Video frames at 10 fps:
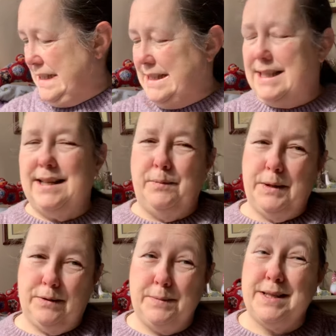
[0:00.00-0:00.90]
And then we
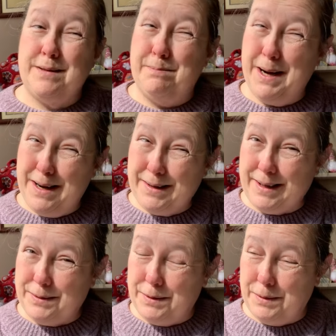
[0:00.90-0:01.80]
come to the market
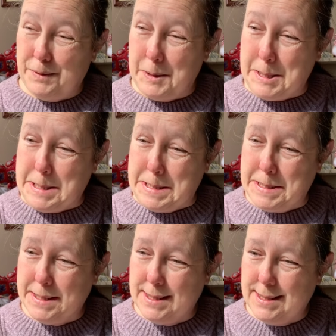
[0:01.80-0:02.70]
hall.
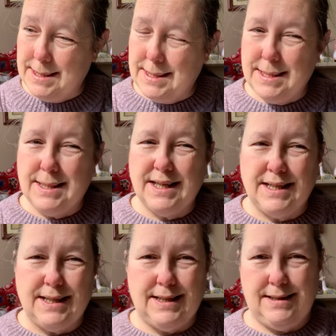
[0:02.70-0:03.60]
Yeah.